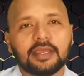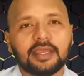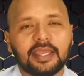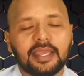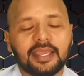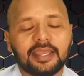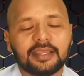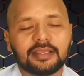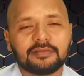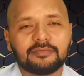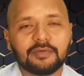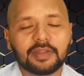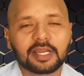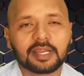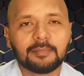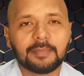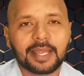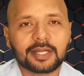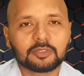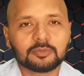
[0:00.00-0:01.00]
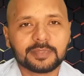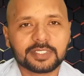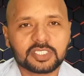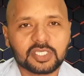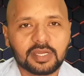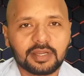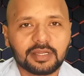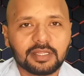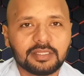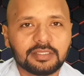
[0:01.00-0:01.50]
Hey, welcome back to my
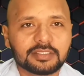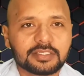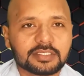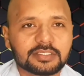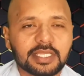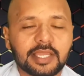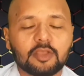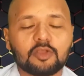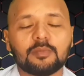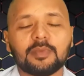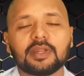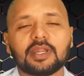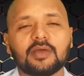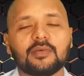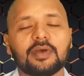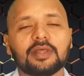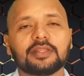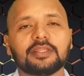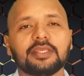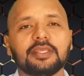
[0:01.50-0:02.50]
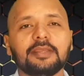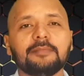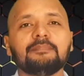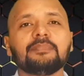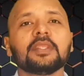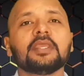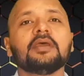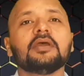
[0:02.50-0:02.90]
channel. This is Sai Kumar Nawathe.